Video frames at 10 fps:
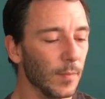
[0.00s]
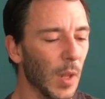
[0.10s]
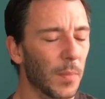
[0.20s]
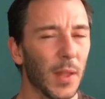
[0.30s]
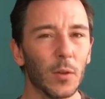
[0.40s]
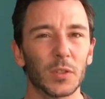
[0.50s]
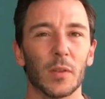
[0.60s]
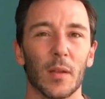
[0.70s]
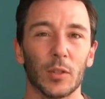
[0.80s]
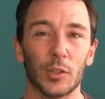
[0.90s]
Then also
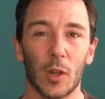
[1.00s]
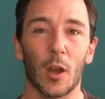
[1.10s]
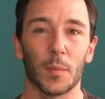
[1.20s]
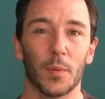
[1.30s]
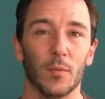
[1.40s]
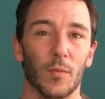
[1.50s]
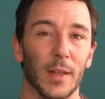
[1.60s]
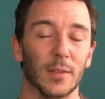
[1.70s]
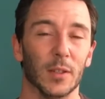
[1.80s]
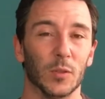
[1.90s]
there are sharp
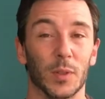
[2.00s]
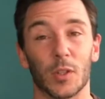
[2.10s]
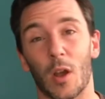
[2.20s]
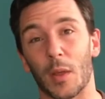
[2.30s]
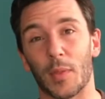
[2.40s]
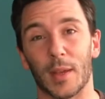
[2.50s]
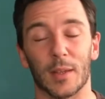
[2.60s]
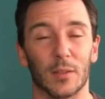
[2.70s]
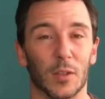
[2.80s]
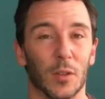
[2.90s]
ratings, which I think
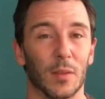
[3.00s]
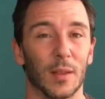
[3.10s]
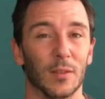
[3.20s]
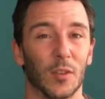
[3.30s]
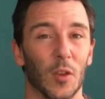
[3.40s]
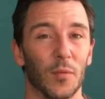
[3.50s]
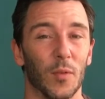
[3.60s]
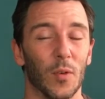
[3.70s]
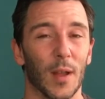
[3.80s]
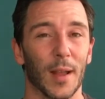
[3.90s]
is a good thing to go
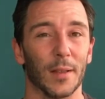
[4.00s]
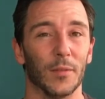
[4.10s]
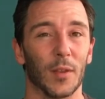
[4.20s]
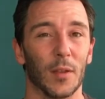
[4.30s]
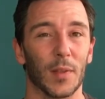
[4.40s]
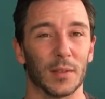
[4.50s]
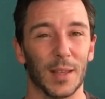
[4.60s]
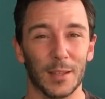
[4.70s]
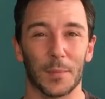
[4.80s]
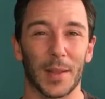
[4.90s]
for, and that's
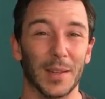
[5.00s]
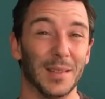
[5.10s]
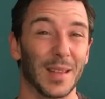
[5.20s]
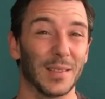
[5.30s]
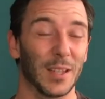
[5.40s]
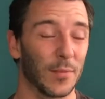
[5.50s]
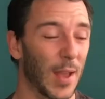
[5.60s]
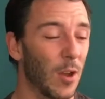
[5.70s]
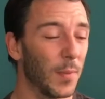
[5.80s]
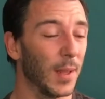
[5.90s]
independent testing of a
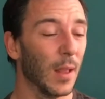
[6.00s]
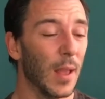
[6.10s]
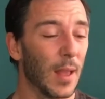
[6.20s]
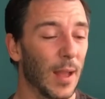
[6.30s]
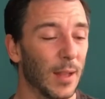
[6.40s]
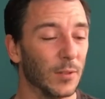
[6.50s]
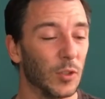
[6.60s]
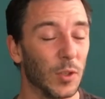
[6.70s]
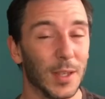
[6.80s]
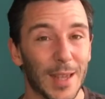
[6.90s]
helmet, and
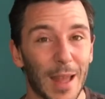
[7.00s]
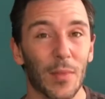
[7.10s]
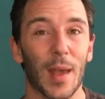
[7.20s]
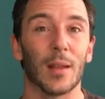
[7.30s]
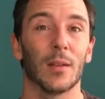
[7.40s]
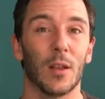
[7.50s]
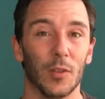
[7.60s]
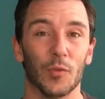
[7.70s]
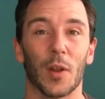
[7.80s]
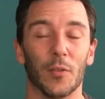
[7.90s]
you can get that
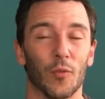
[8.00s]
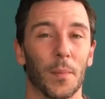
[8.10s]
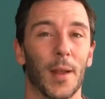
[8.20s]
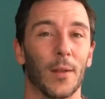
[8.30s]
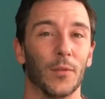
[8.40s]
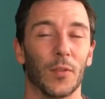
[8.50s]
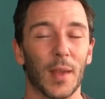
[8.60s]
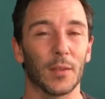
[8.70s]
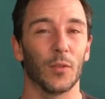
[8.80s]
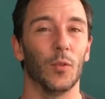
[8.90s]
under £100, so
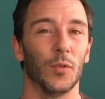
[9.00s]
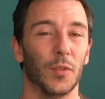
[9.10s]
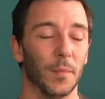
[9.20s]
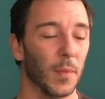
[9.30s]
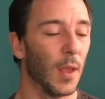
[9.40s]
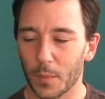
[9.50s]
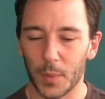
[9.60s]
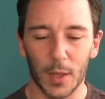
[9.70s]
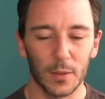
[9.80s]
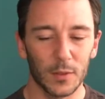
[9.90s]
that's awesome.
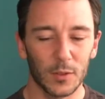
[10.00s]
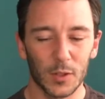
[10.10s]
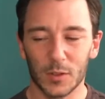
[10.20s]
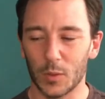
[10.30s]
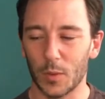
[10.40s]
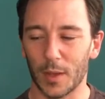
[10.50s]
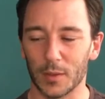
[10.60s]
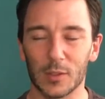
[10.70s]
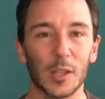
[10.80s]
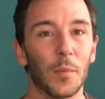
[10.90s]
But just to
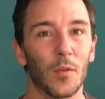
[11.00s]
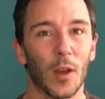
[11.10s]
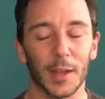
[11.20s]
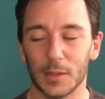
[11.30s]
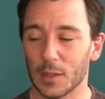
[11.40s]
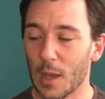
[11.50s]
summarize,